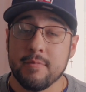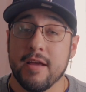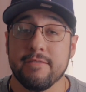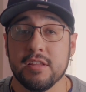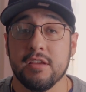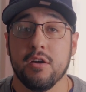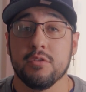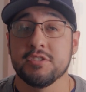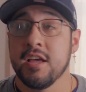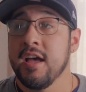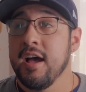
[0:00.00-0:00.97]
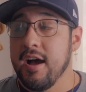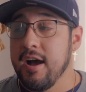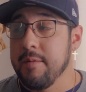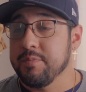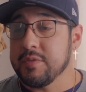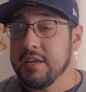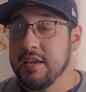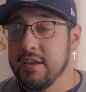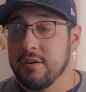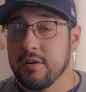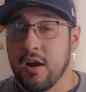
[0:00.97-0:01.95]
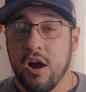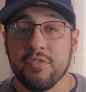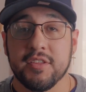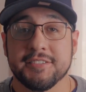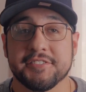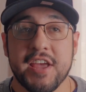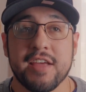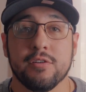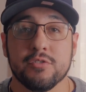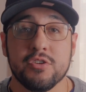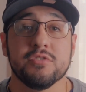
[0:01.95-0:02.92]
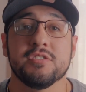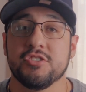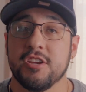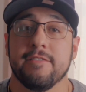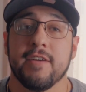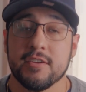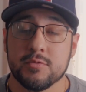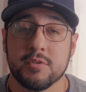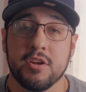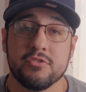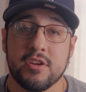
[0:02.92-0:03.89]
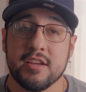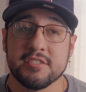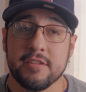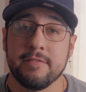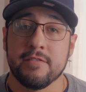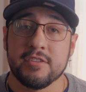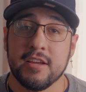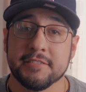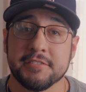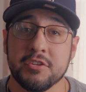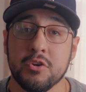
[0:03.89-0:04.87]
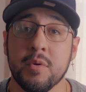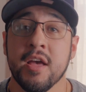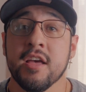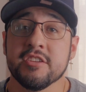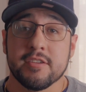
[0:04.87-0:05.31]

my videos um, here on this channel using the GFX 100S and the 50S2.